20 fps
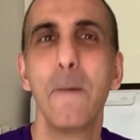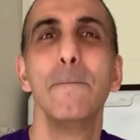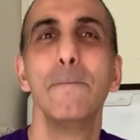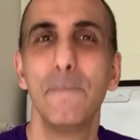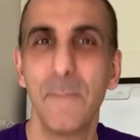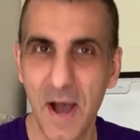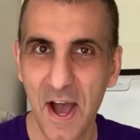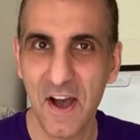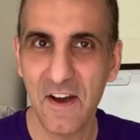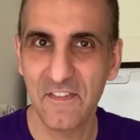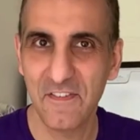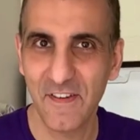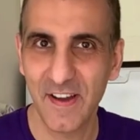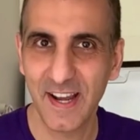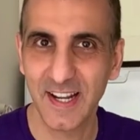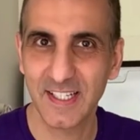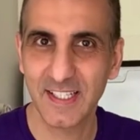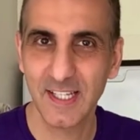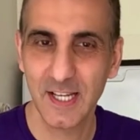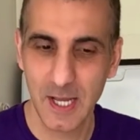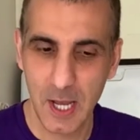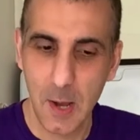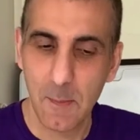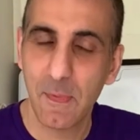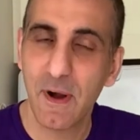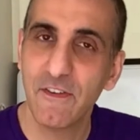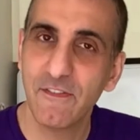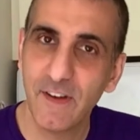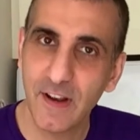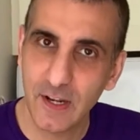Perfect.
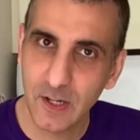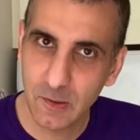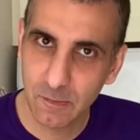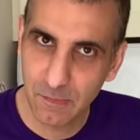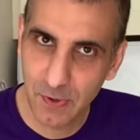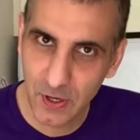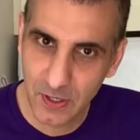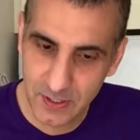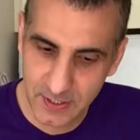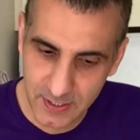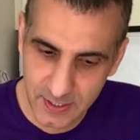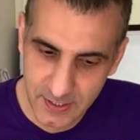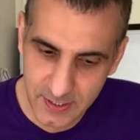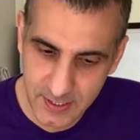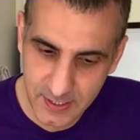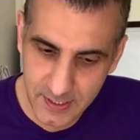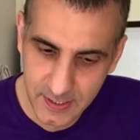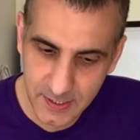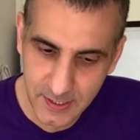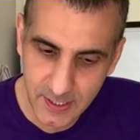My fellow composers,